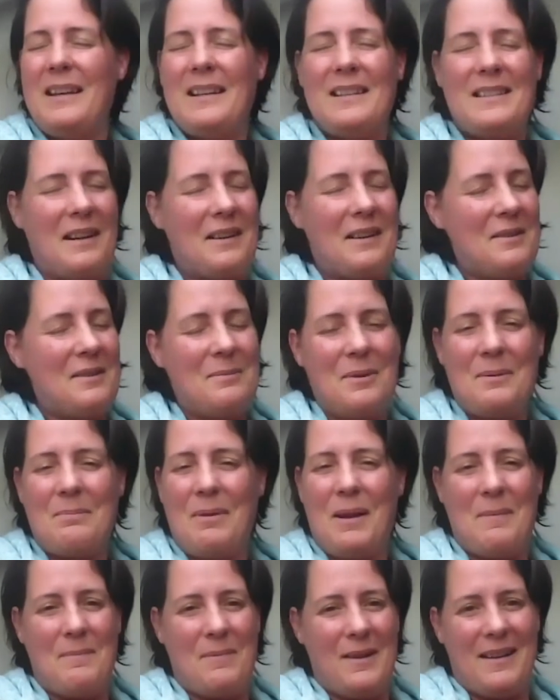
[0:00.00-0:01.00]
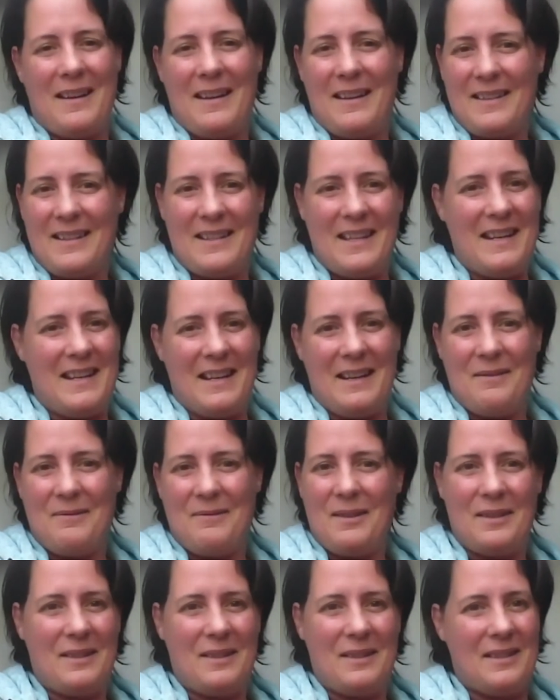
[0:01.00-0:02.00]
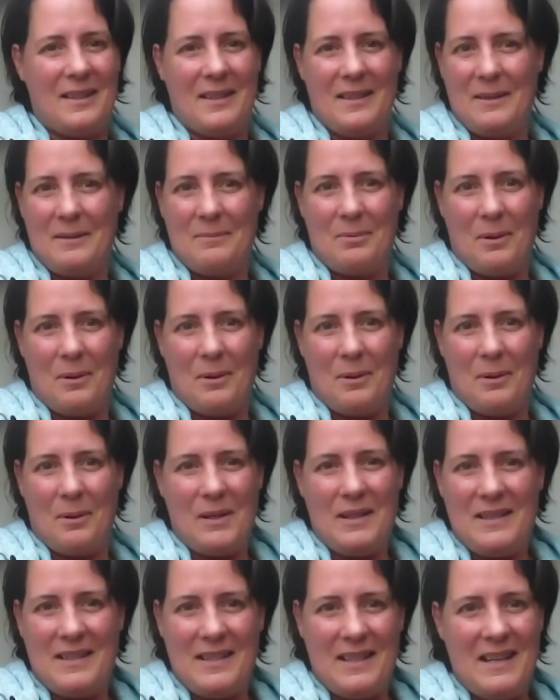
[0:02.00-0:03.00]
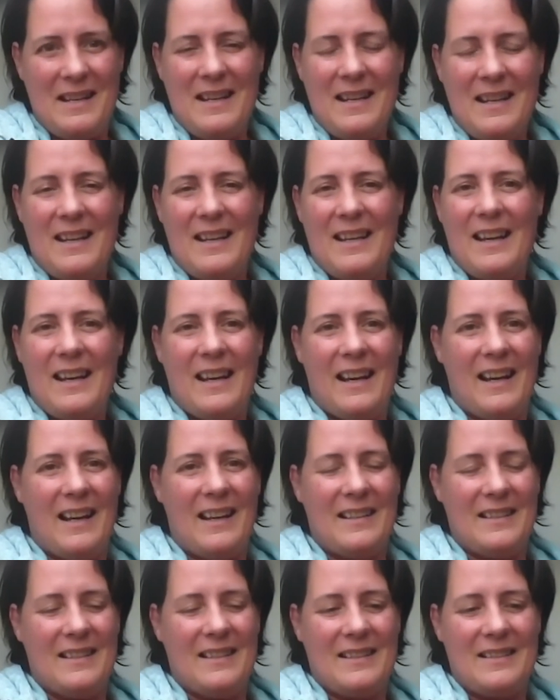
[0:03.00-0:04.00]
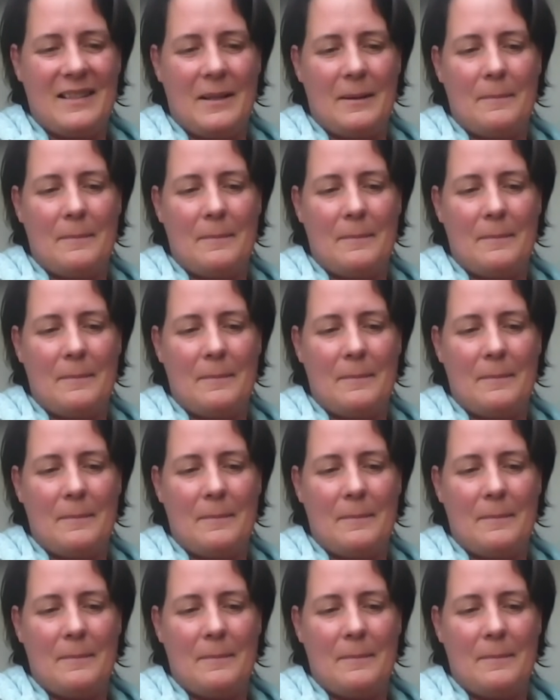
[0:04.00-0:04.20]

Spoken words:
terrible people are thinking with probability, and